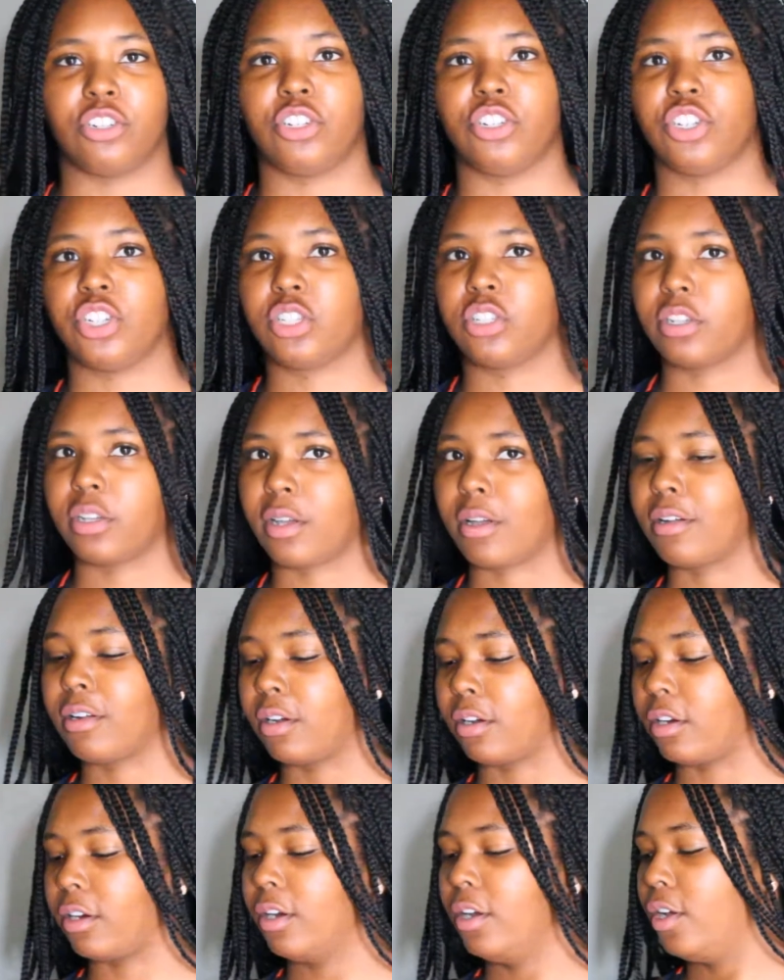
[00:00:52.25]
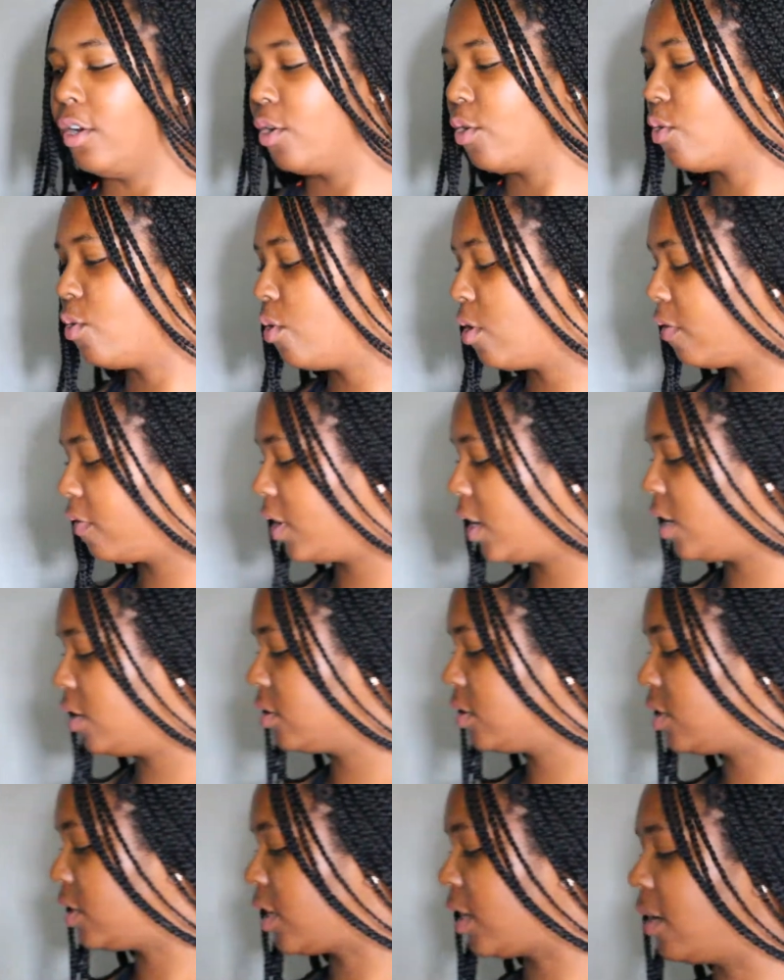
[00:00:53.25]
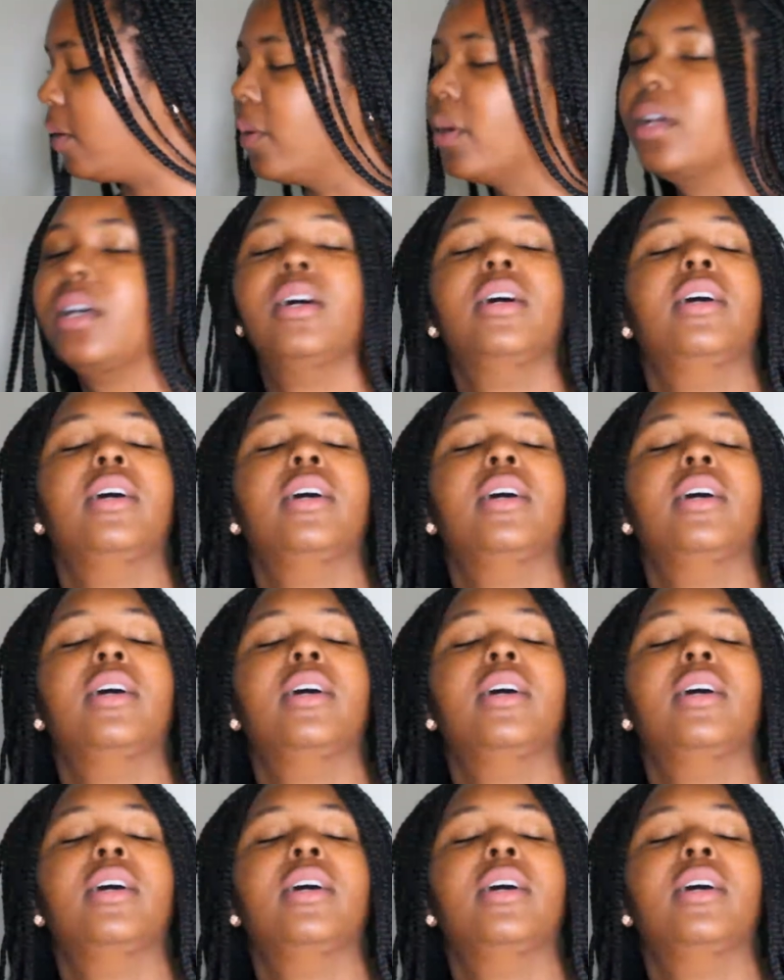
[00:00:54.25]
She just took out her cornrows, so